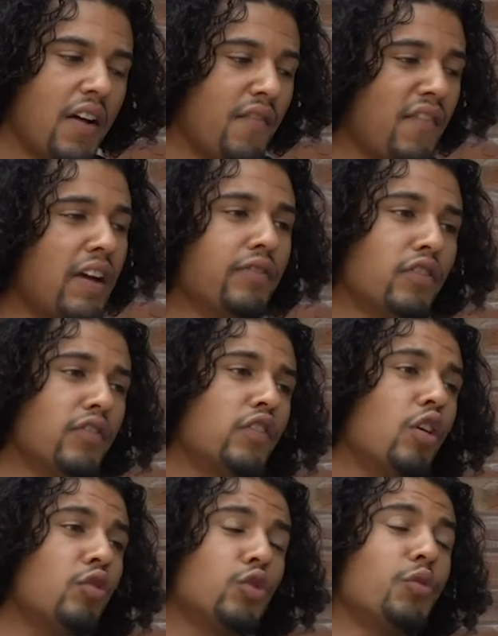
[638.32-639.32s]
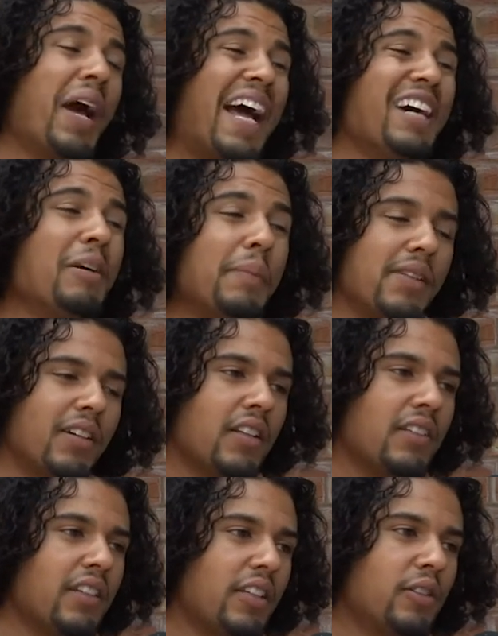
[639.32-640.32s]
I'm thankful for those who helped me on
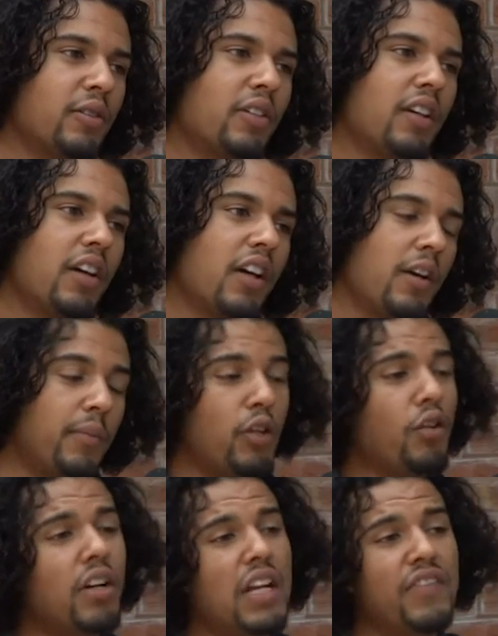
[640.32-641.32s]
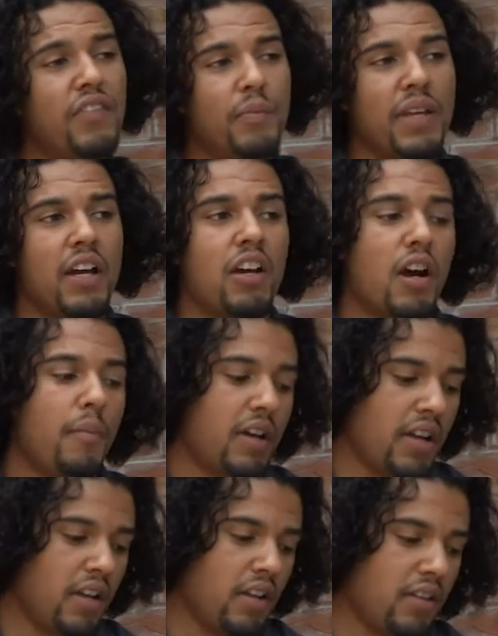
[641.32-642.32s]
the deal. But luckily for me, I got
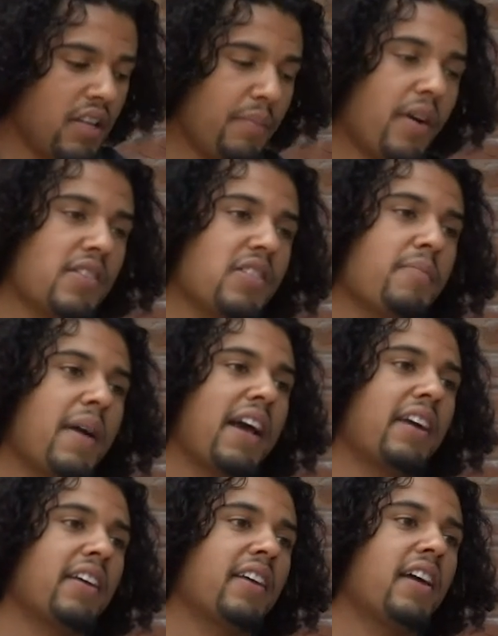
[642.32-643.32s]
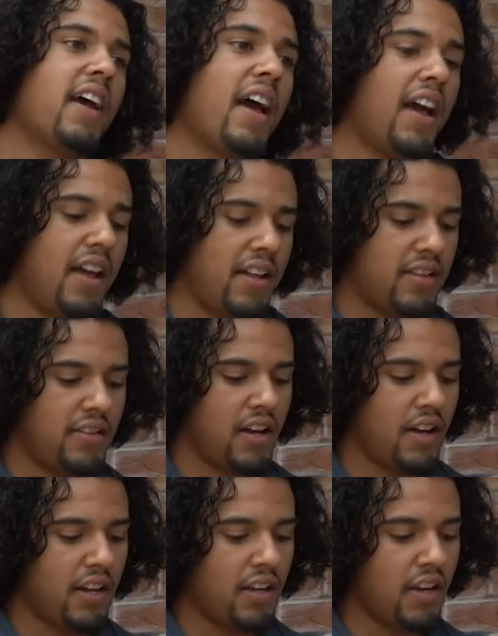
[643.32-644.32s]
my deposit back and
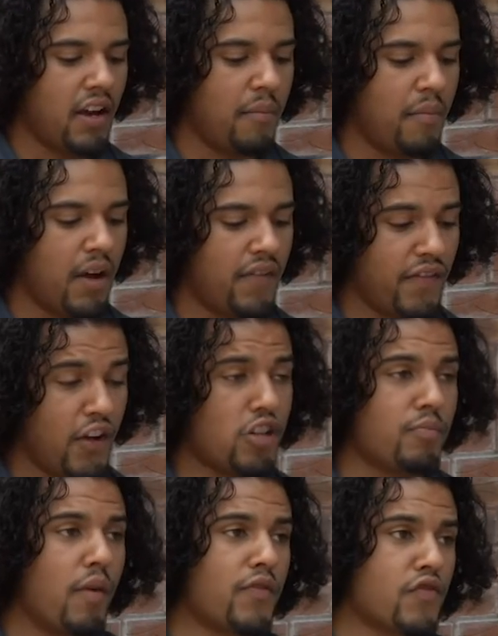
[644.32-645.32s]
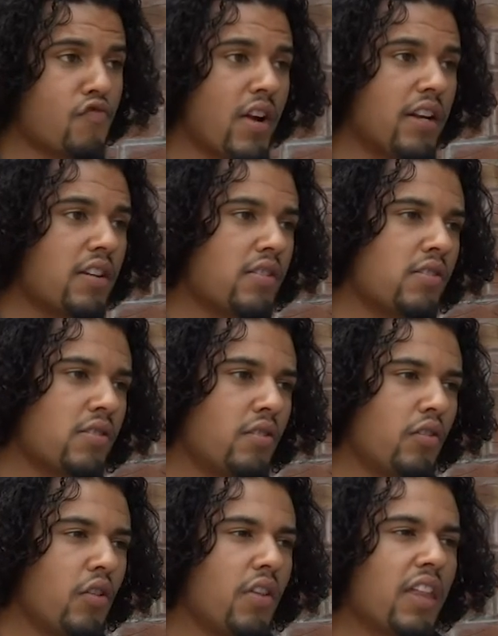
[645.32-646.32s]
I got my first month's rent.
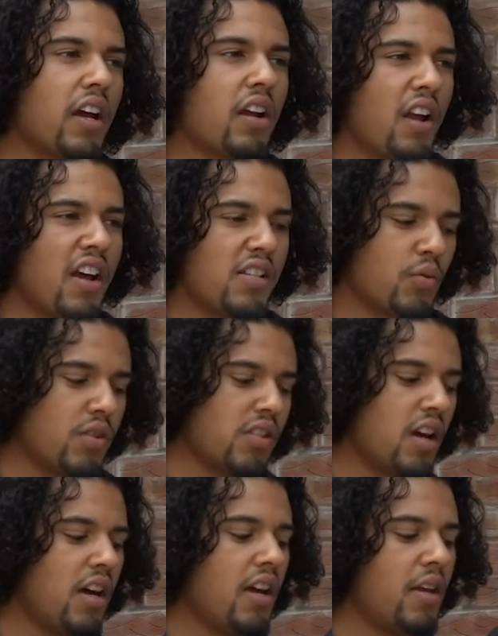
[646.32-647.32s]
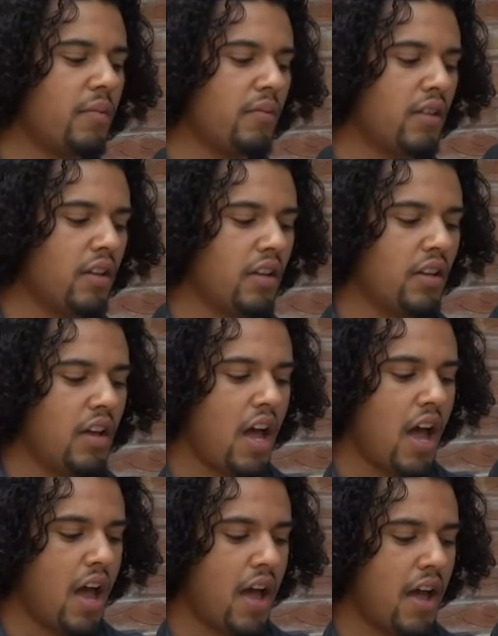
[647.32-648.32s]
So the only thing I lost was time
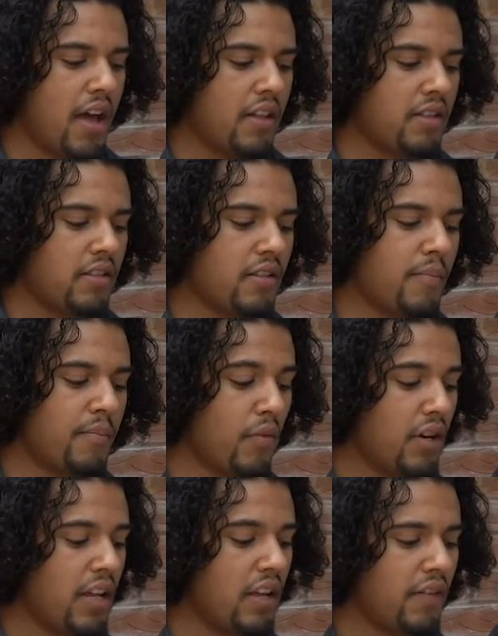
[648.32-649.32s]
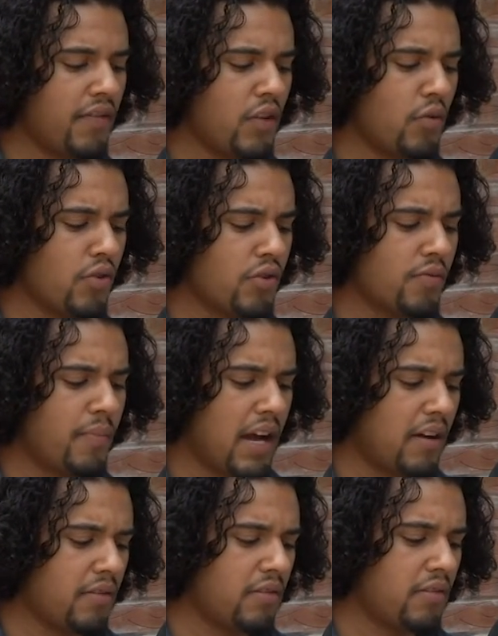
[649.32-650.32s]
and money, a few £100,
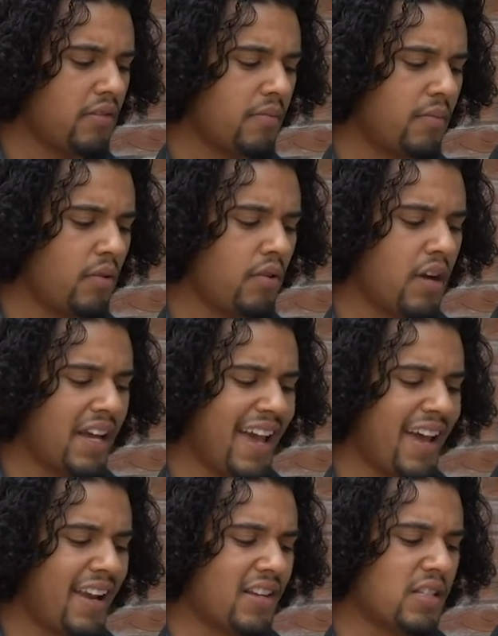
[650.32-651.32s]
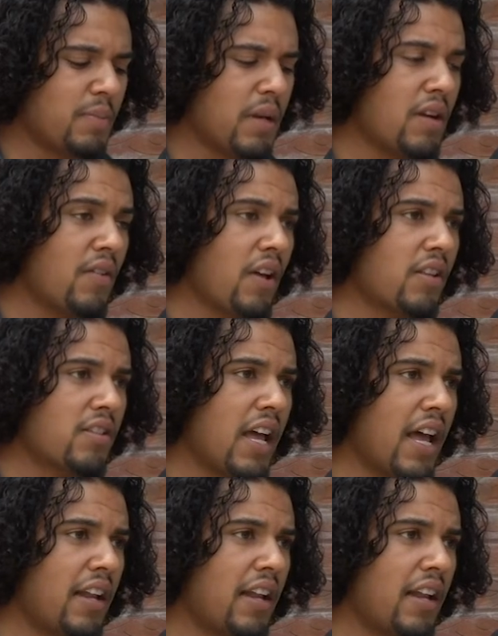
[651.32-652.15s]
but again, experience.